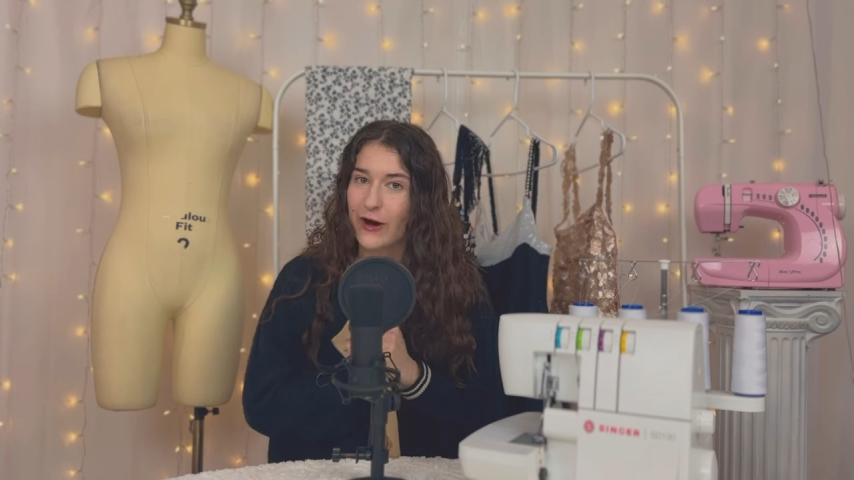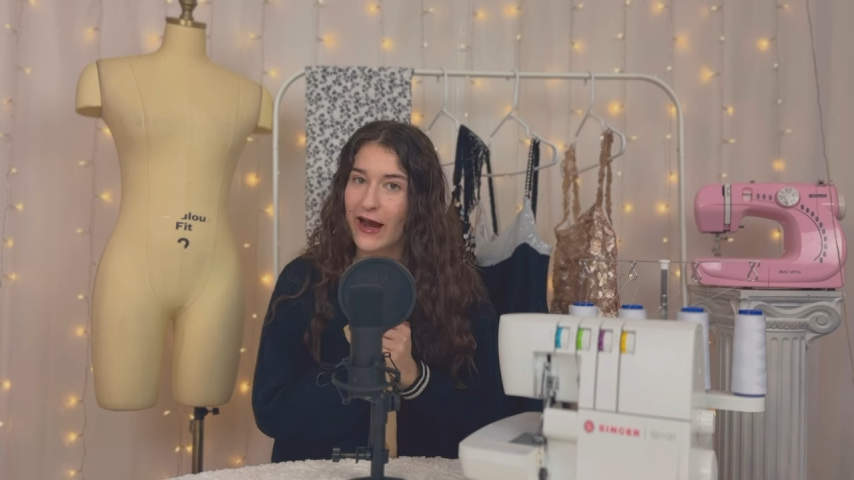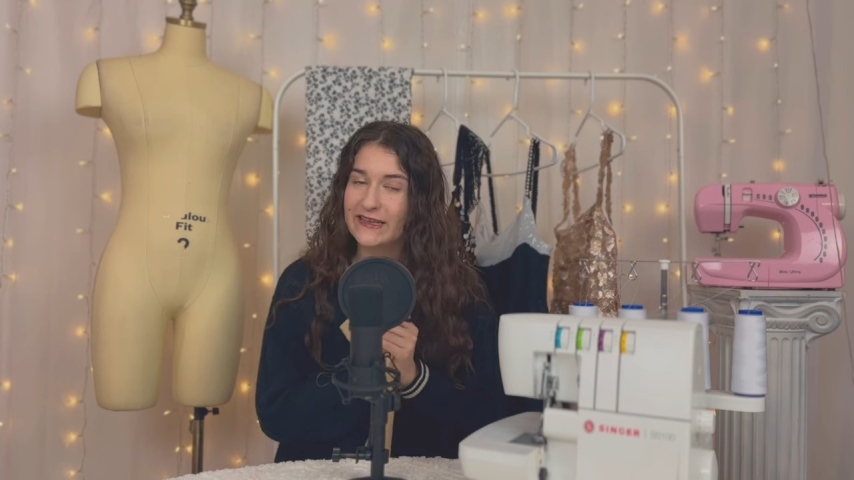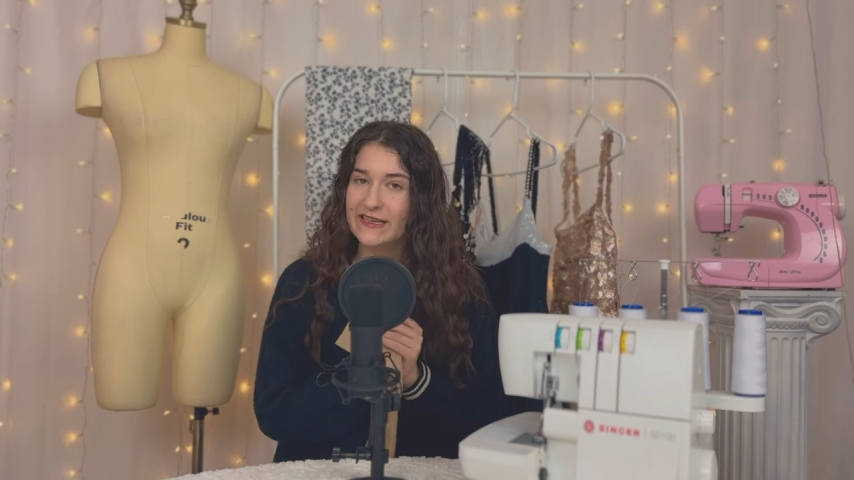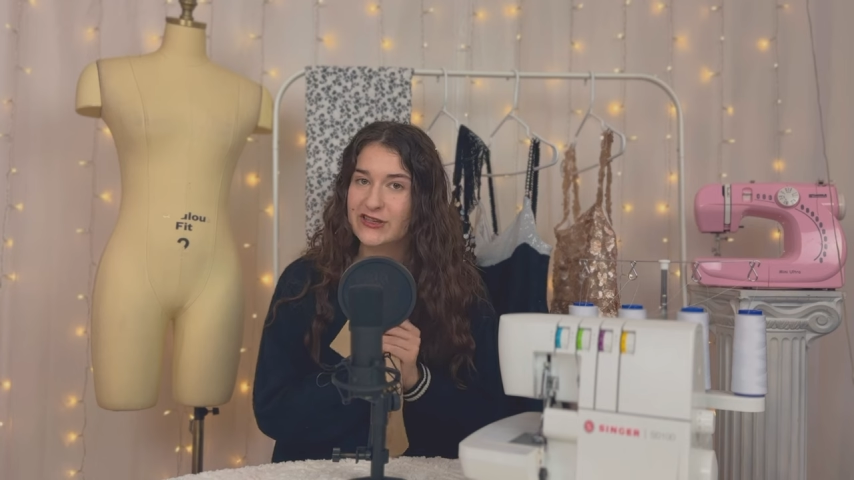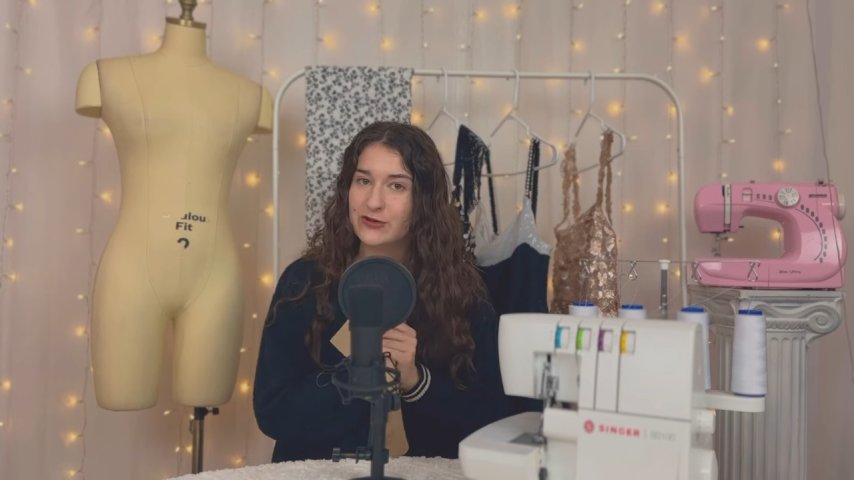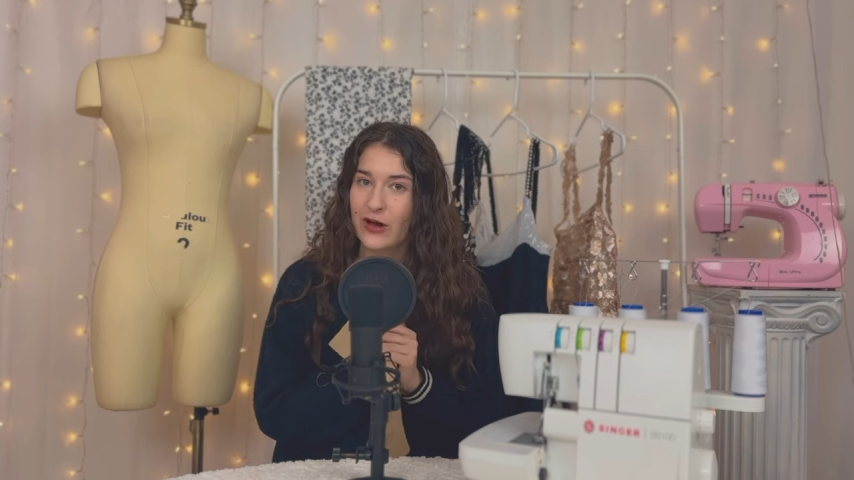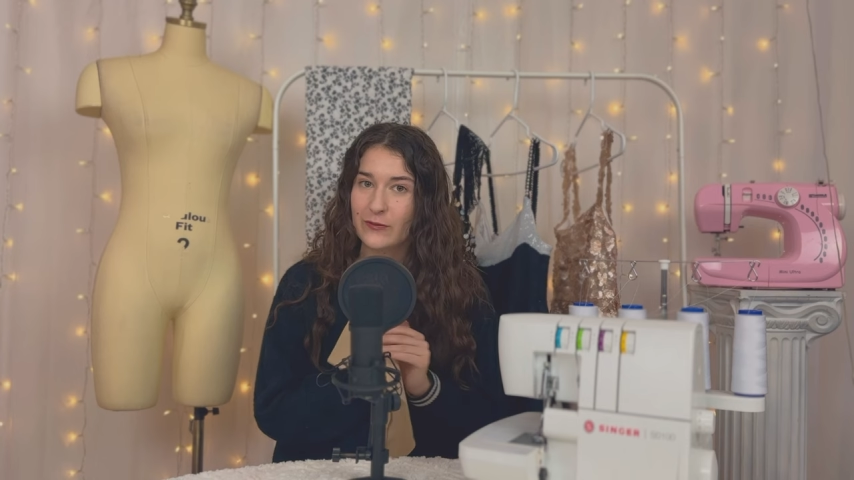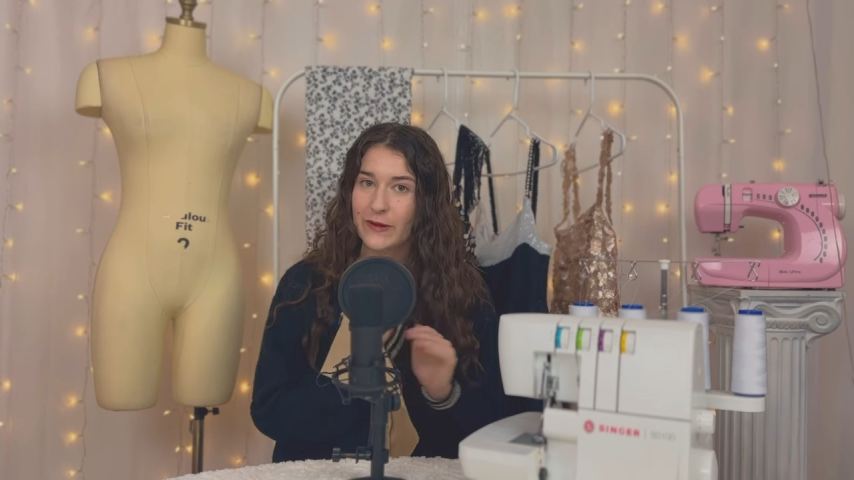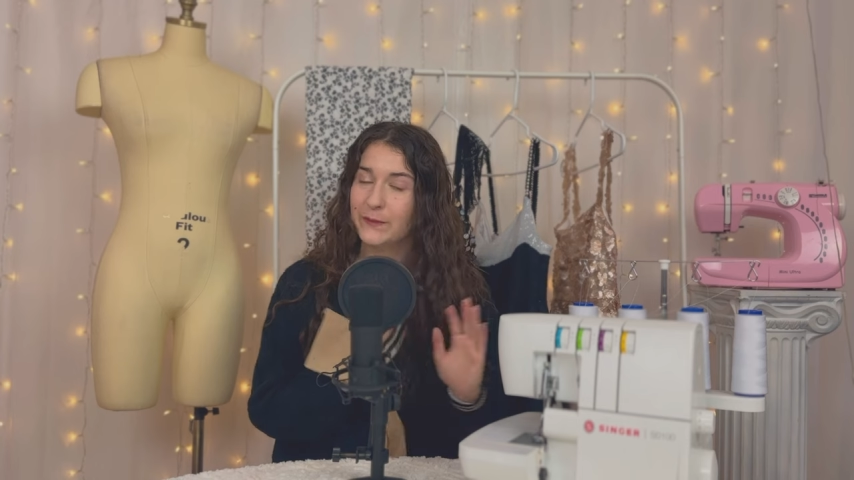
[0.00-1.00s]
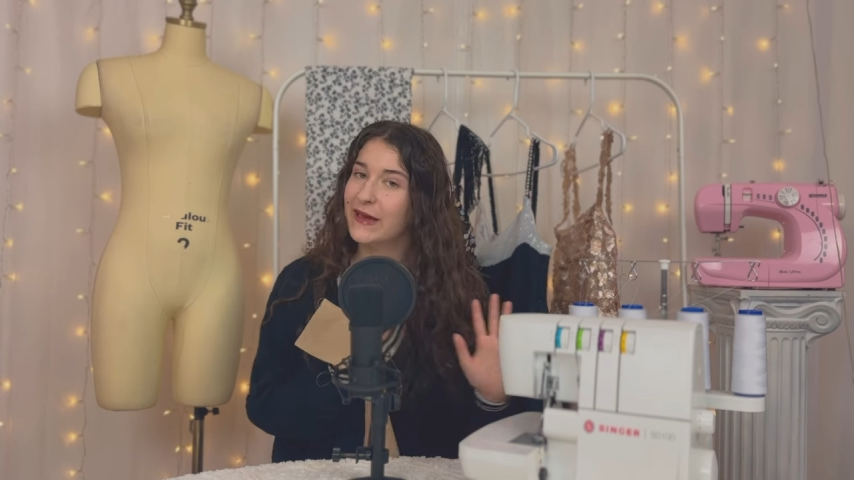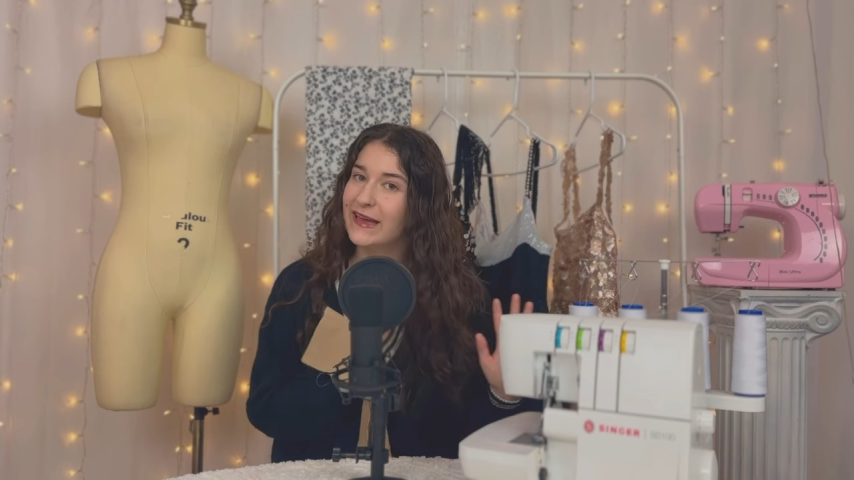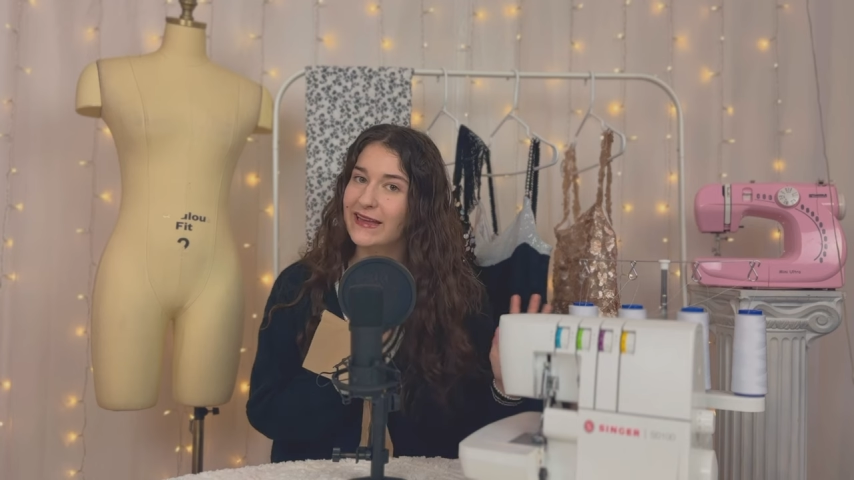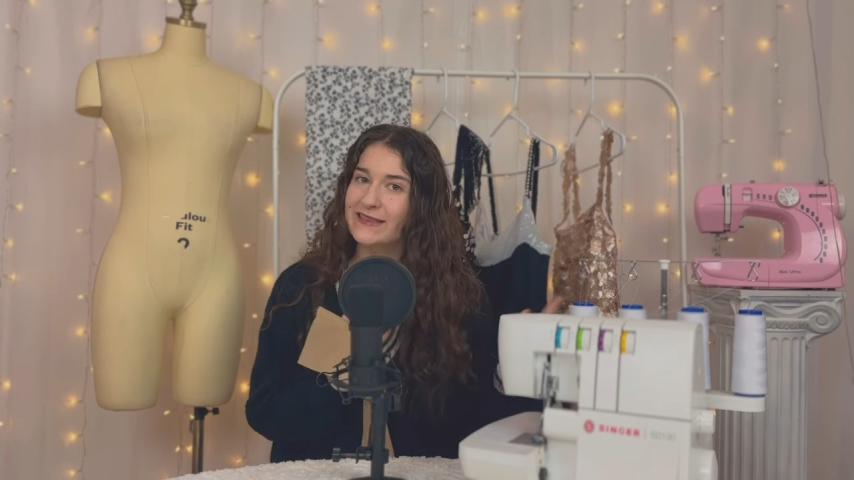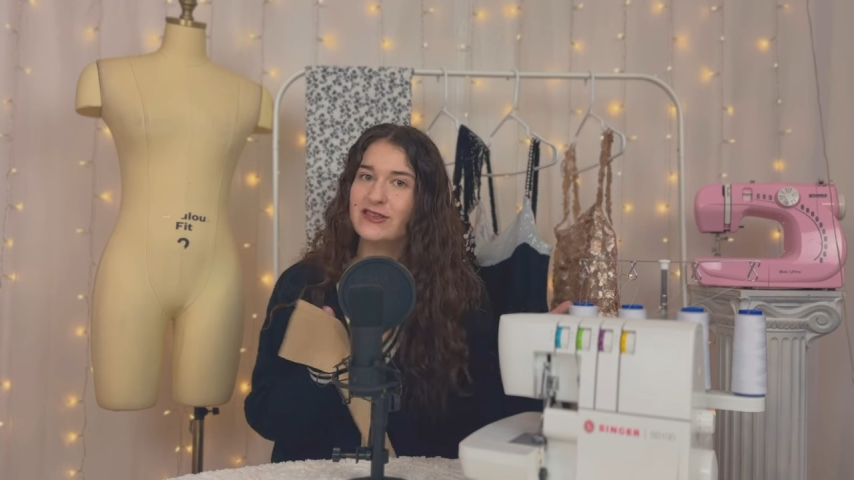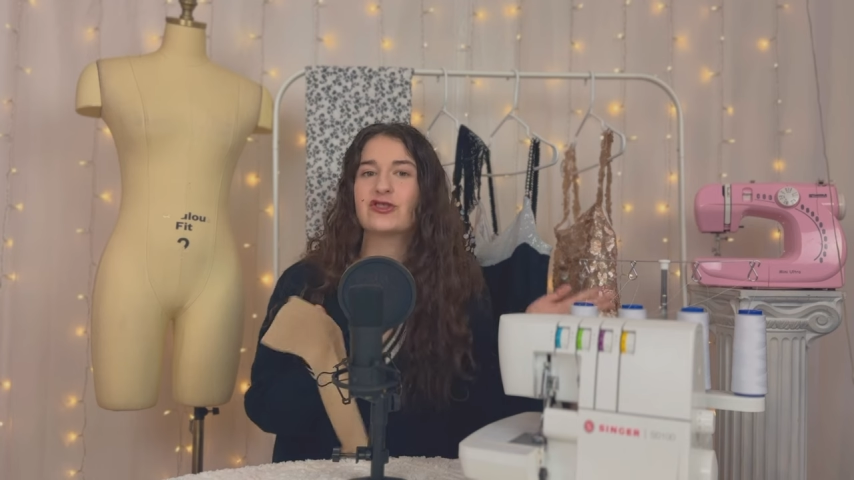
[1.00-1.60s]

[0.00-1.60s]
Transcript: I teach you how to make pants,